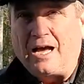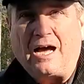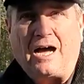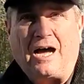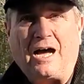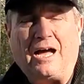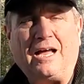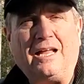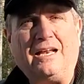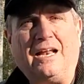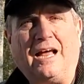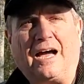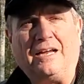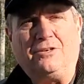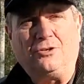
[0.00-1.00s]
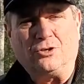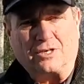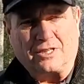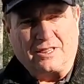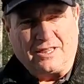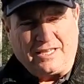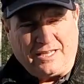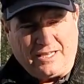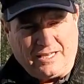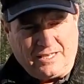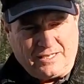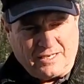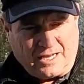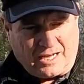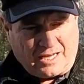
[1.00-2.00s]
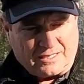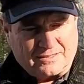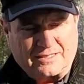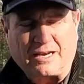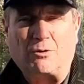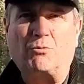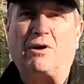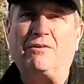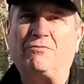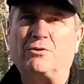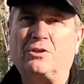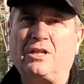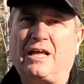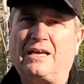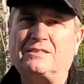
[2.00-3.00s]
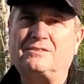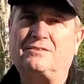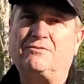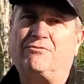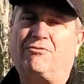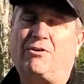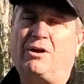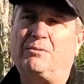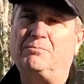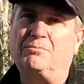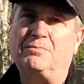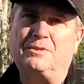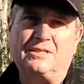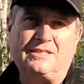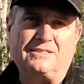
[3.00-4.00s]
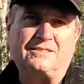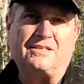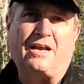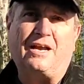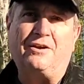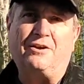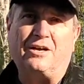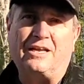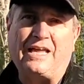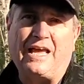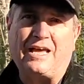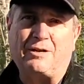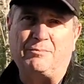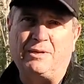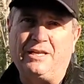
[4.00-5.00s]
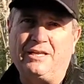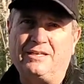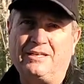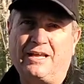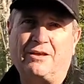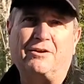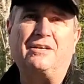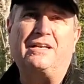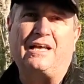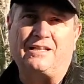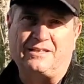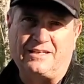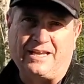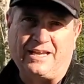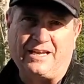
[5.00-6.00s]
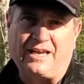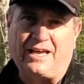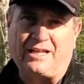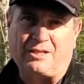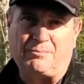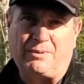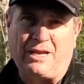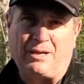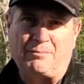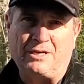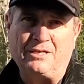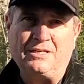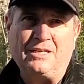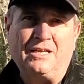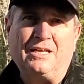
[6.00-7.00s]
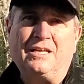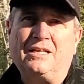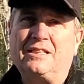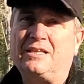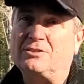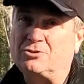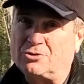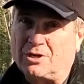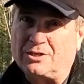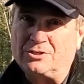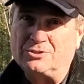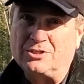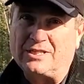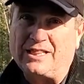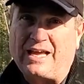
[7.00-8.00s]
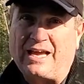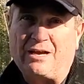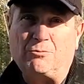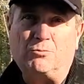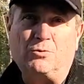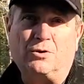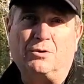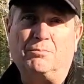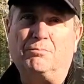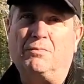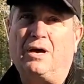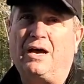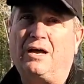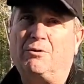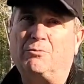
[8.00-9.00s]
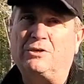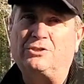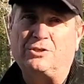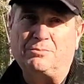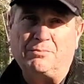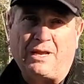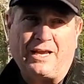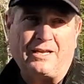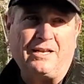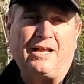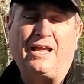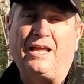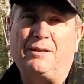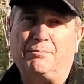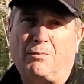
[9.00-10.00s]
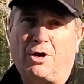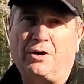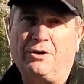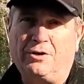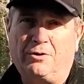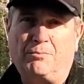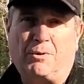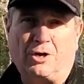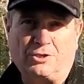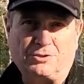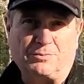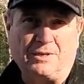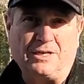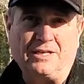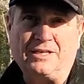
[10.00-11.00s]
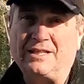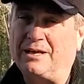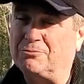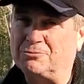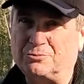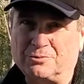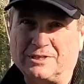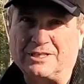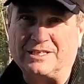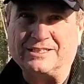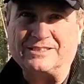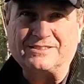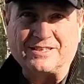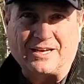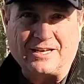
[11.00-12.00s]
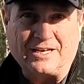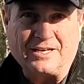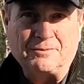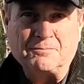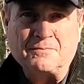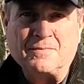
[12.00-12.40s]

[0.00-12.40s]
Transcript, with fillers: I, I took the uh, scout rifle class from the Steyr Academy down in Talladega, Alabama. The instructors at that were uh, Richard Mann and Mario Marchman. That was really exciting.